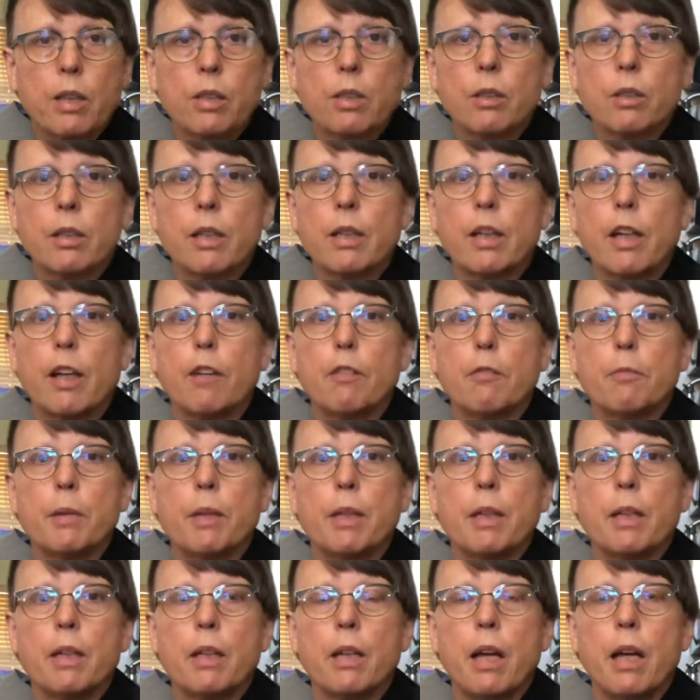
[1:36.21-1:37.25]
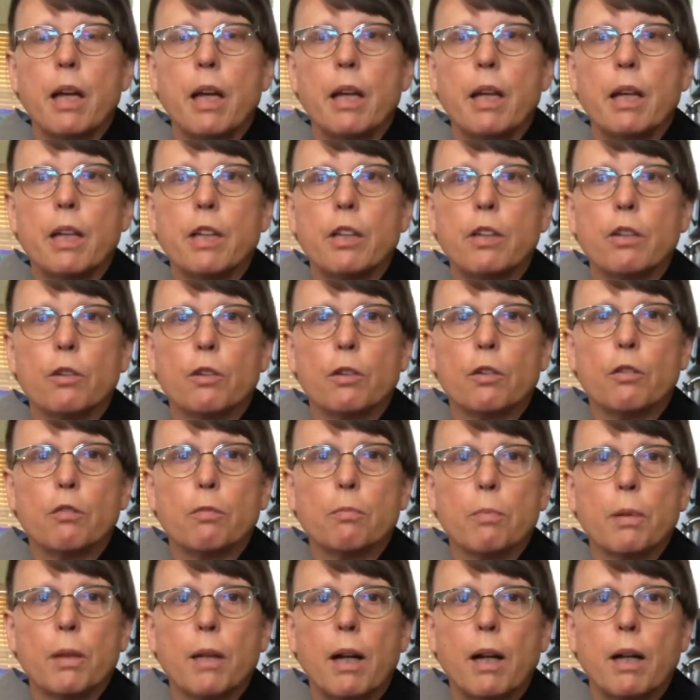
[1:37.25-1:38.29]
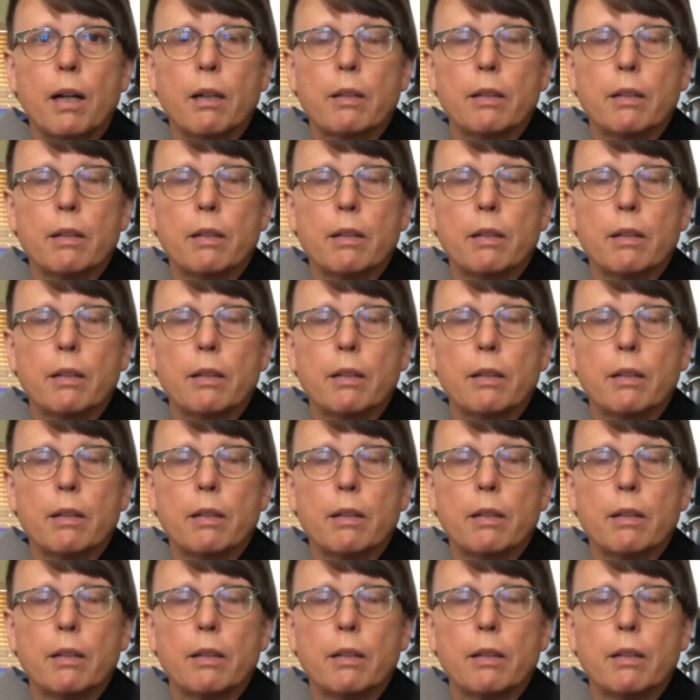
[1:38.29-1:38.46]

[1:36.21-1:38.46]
So they gave me a nerve block,